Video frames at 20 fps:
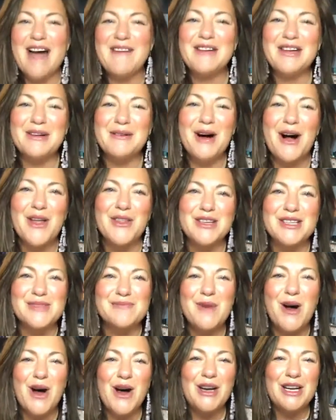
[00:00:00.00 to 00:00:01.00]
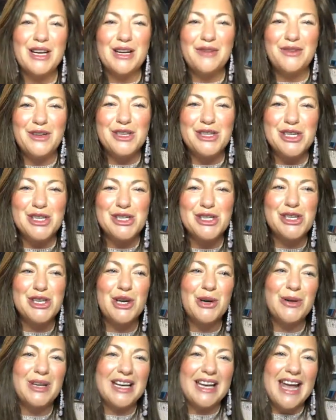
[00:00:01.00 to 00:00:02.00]
How are you all this morning? If you're just
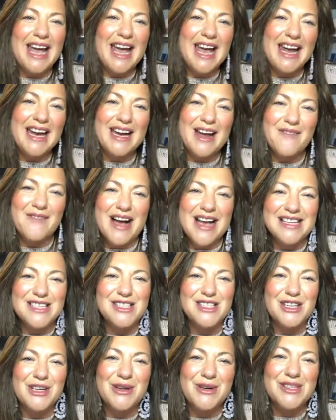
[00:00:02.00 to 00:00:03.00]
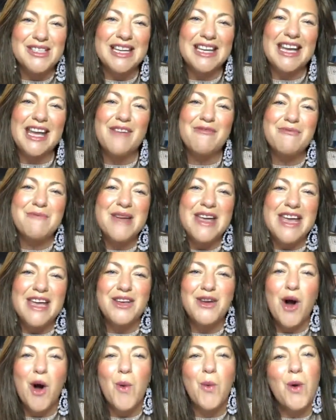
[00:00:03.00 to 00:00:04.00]
tuning in, I've asked you to give
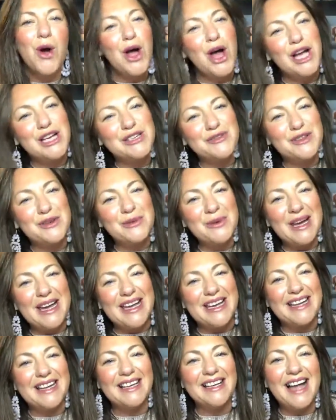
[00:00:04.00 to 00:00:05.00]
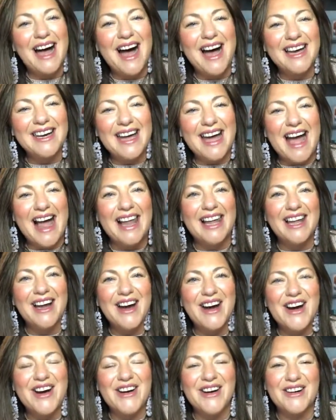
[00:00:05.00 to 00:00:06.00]
me your word of the week. Alana,
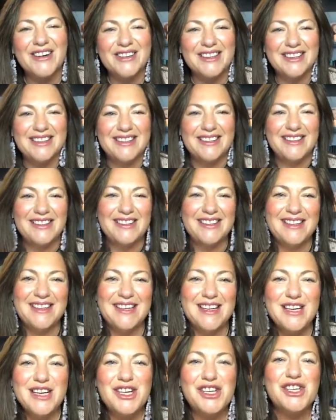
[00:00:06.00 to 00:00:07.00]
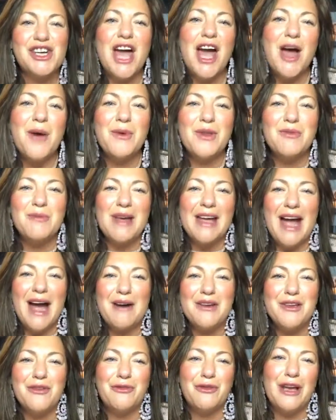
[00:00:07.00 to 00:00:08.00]
hello. Share with me
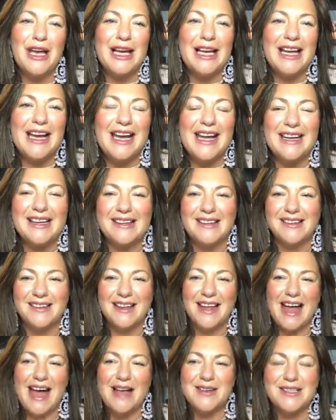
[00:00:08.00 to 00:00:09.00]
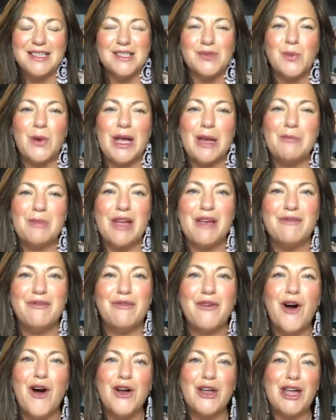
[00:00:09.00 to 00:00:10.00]
how you're feeling. How's this week
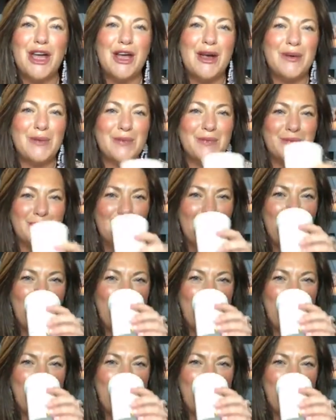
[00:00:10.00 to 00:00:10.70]
been for you?